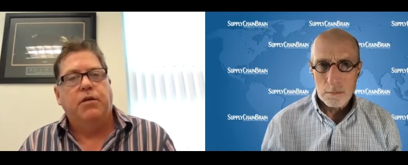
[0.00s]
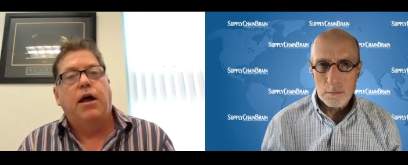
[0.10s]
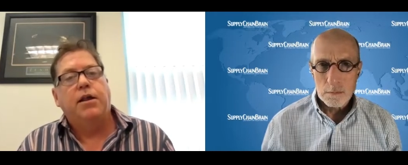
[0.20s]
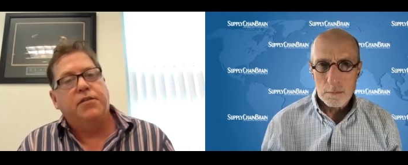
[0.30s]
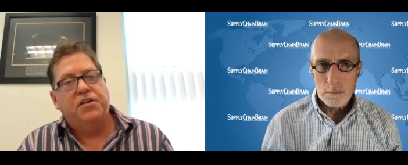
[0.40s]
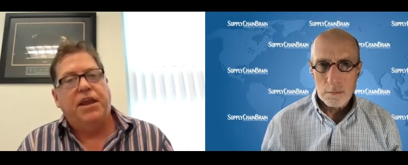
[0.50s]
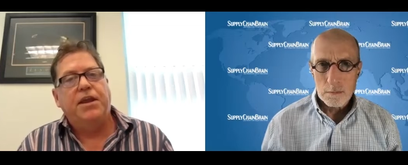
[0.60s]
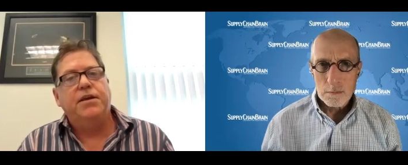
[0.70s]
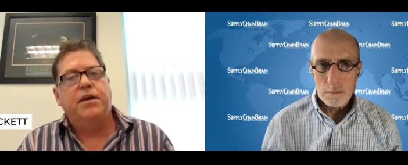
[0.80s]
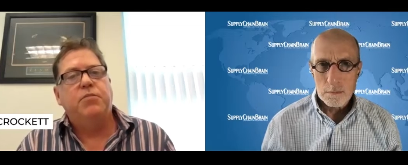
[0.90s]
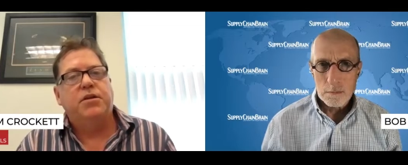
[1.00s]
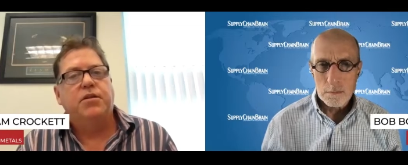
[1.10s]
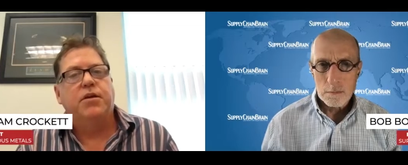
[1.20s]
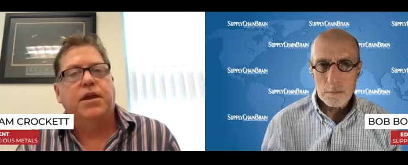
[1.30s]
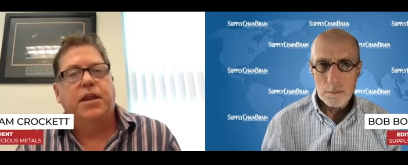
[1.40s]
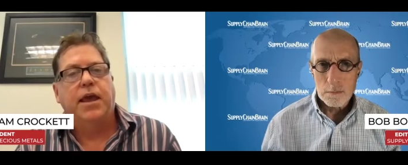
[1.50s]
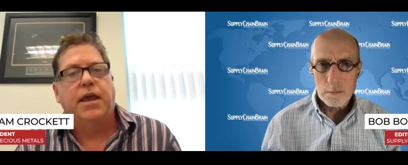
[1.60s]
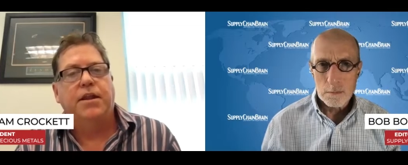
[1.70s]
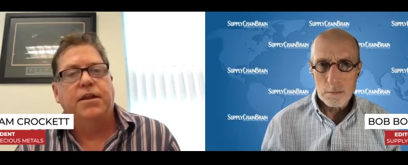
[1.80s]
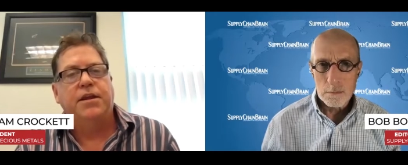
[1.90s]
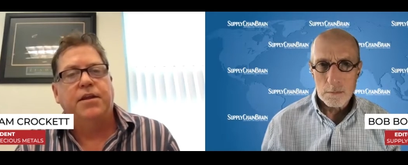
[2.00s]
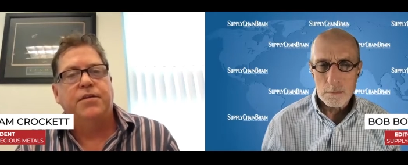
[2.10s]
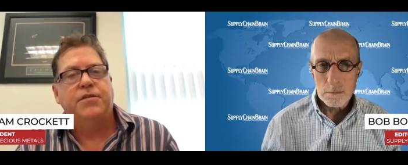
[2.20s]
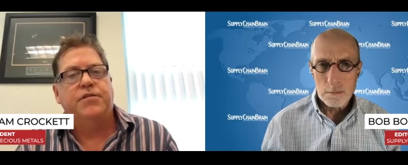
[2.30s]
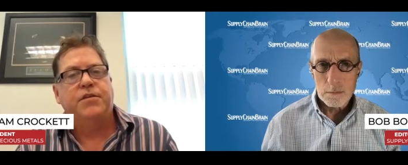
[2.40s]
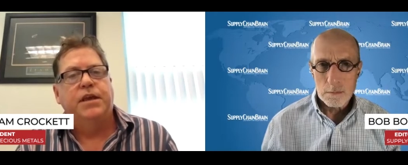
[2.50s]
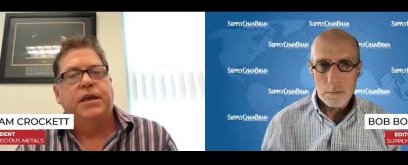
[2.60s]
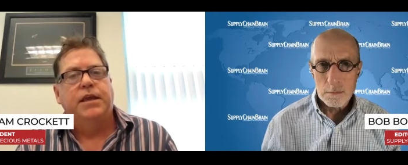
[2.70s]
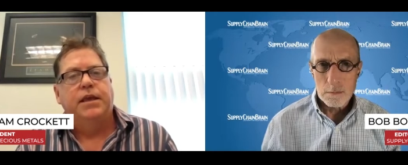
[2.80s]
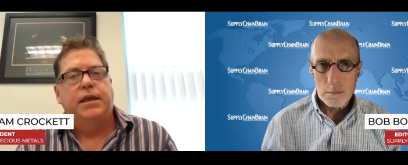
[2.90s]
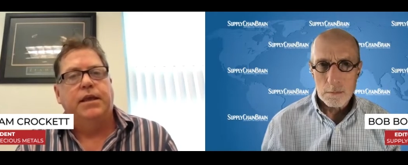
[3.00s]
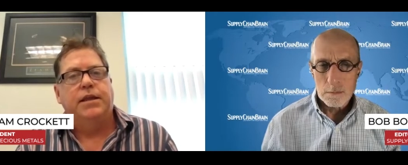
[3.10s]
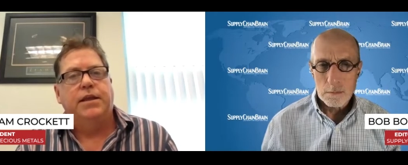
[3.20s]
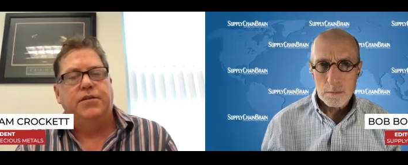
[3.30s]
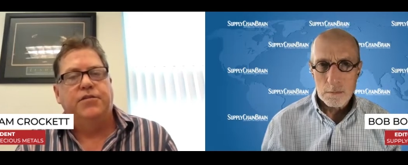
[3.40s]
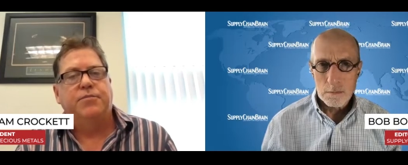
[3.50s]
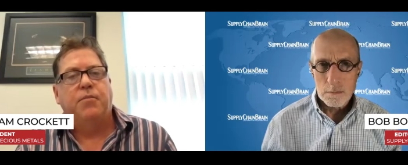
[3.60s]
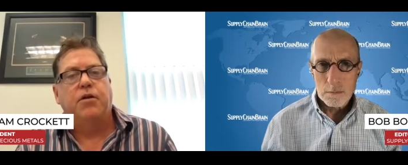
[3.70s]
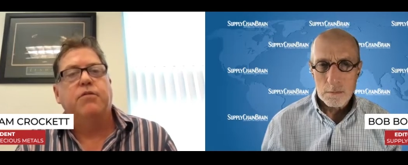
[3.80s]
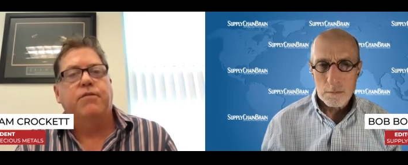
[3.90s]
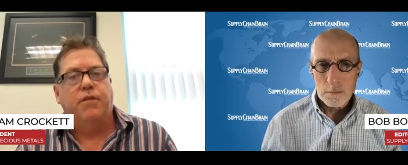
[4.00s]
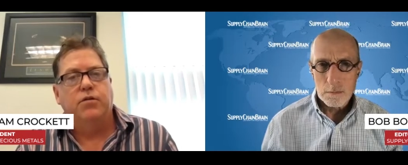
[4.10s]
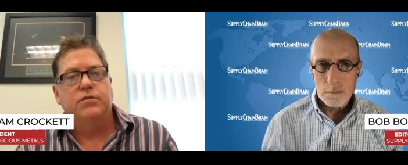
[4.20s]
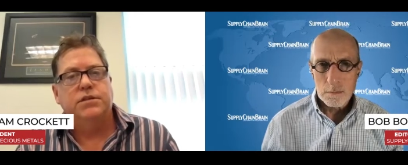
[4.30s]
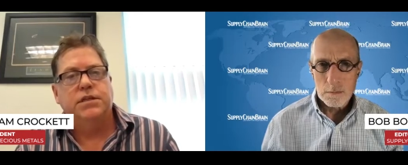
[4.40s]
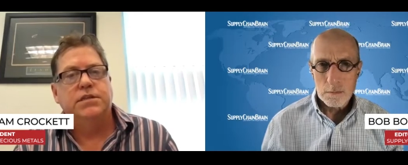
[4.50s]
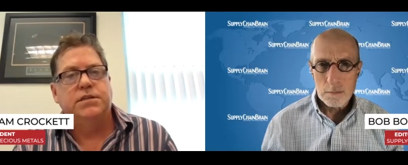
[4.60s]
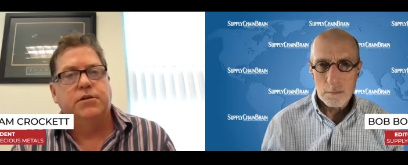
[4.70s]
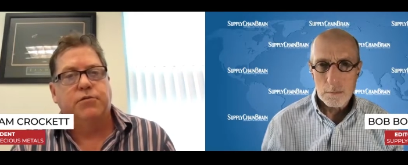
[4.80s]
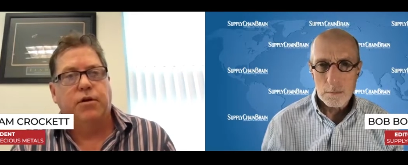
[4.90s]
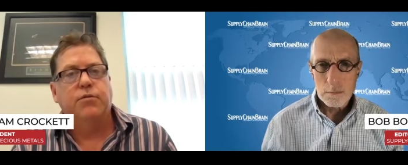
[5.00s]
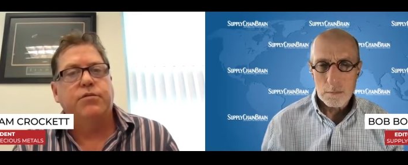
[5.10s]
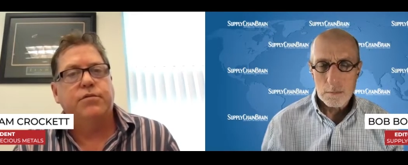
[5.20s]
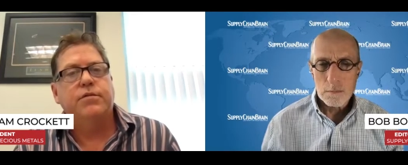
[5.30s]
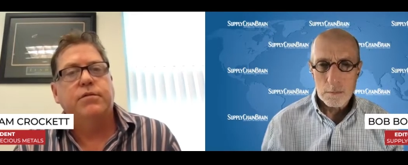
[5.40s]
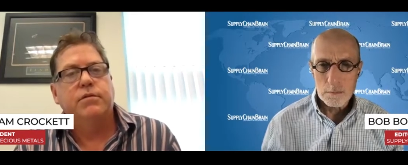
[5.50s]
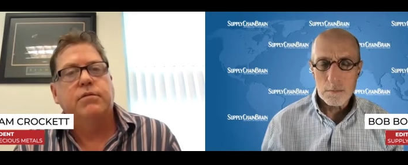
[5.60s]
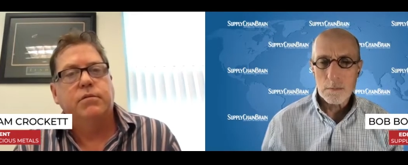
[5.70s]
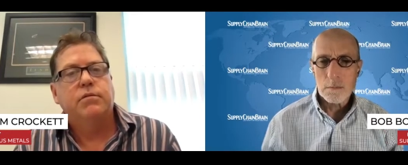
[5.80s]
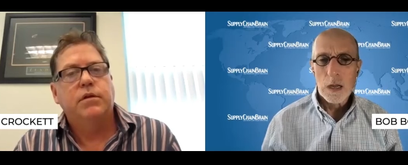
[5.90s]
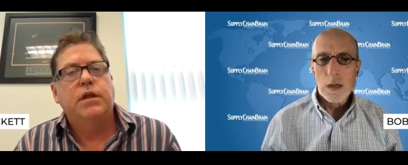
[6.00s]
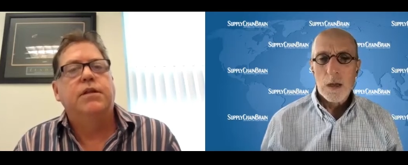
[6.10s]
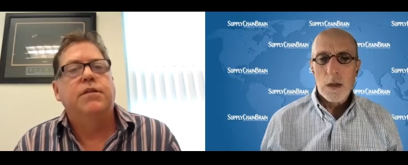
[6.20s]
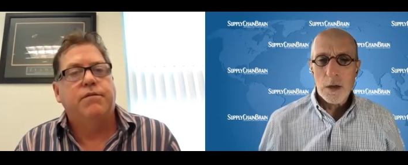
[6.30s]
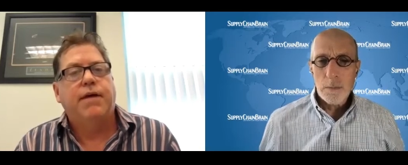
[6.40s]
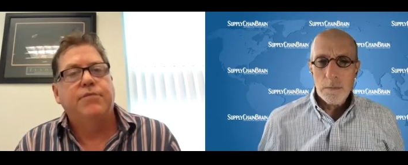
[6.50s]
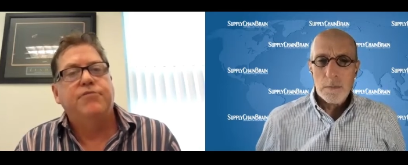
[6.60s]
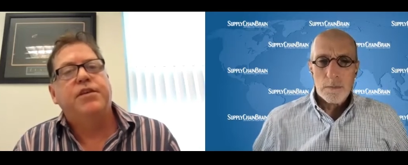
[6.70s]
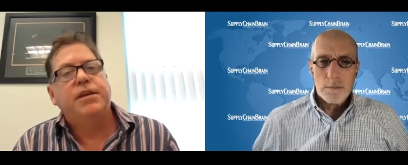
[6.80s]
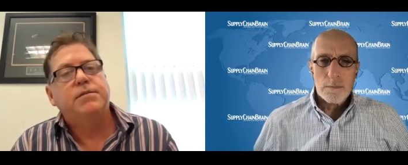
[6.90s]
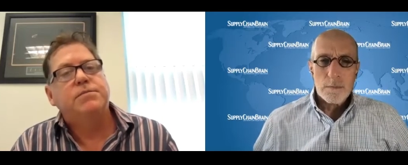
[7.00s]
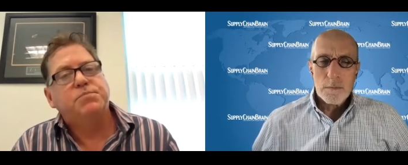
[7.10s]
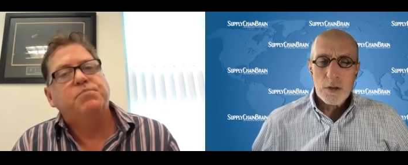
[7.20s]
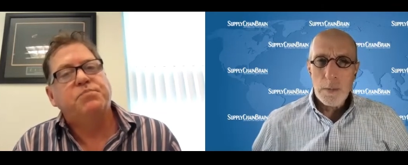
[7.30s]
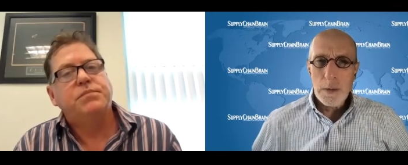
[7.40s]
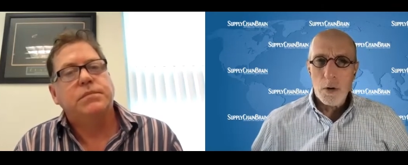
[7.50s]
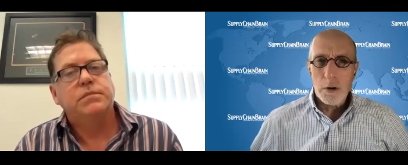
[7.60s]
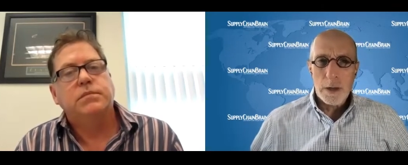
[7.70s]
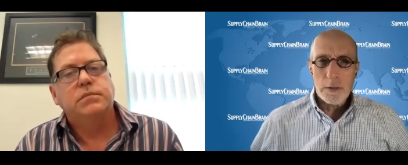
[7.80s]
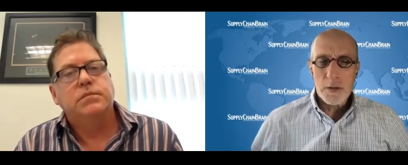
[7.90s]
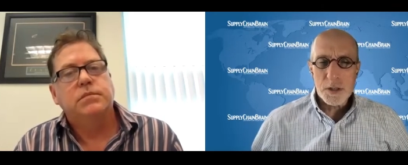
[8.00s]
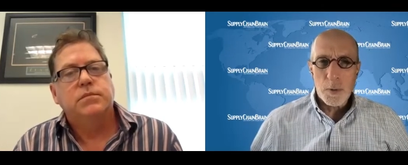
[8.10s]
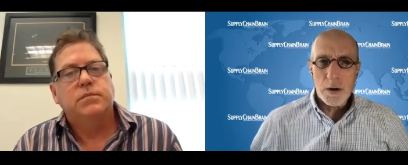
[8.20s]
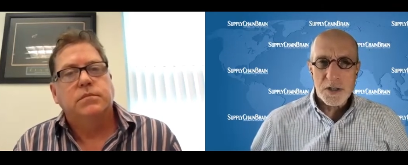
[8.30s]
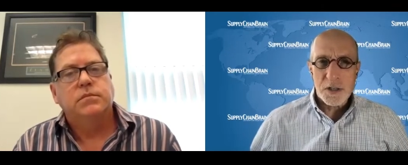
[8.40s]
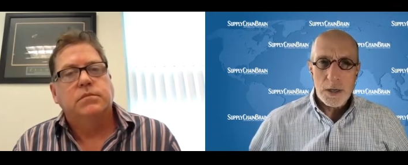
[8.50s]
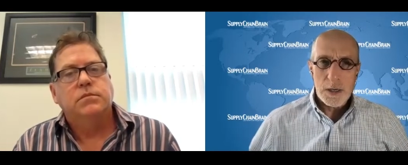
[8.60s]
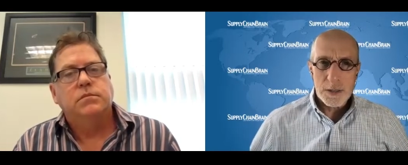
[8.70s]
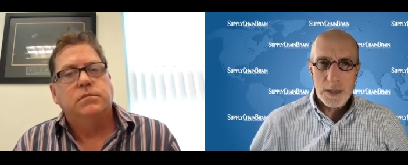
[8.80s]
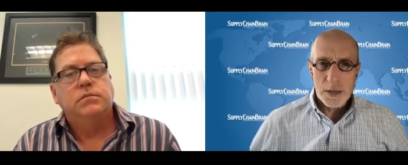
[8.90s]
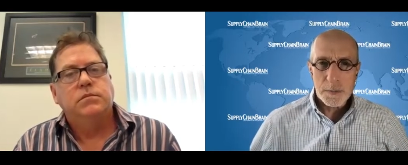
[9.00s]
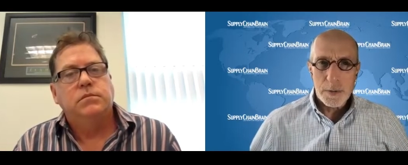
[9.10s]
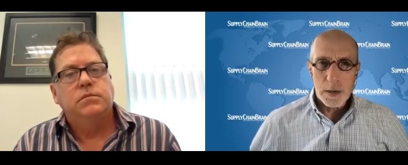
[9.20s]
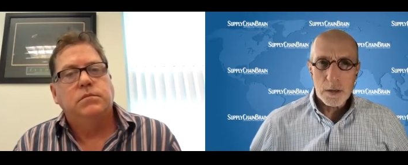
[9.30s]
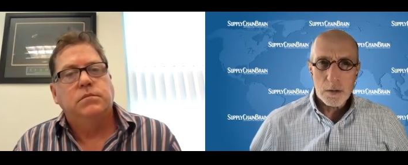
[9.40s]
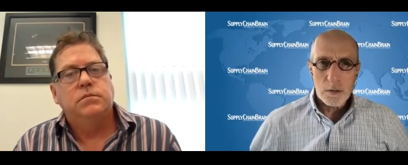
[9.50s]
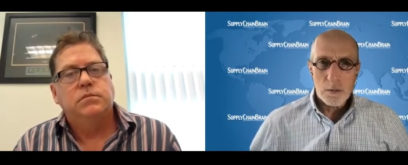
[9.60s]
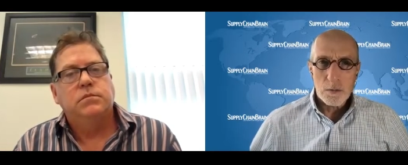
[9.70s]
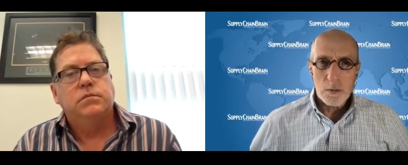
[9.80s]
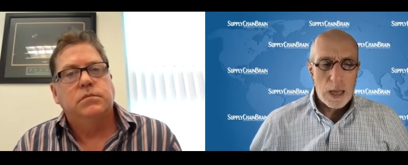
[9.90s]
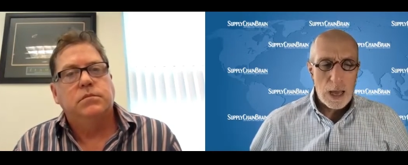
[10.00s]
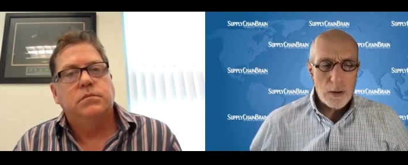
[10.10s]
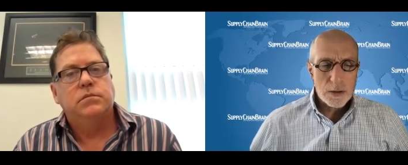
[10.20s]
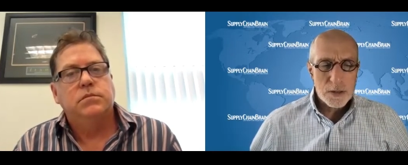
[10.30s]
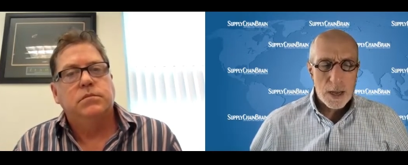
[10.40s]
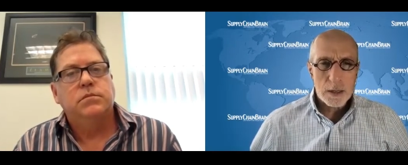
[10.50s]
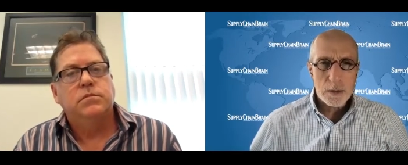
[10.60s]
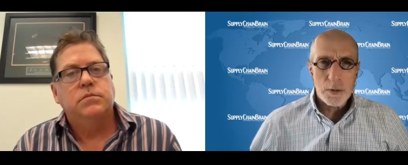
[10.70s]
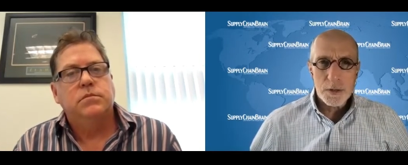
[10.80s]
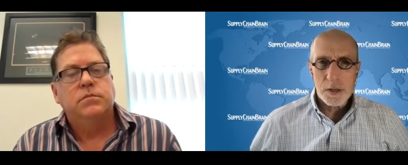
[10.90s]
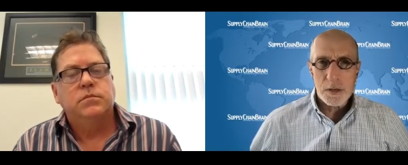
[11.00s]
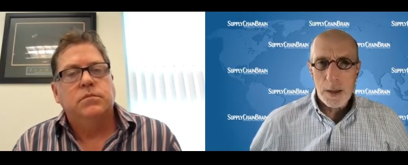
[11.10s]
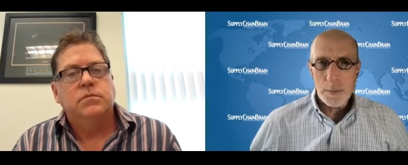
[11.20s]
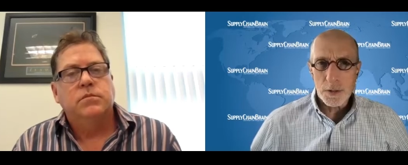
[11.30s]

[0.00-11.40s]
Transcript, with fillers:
Speaker 1: a lot of the data I've been looking at is, It is smartphones is the growth
Speaker 2: mm-hmm.
Speaker 1: in the tell, five G.
Speaker 2: Tell me more about the smart cities aspect. How exactly will this enable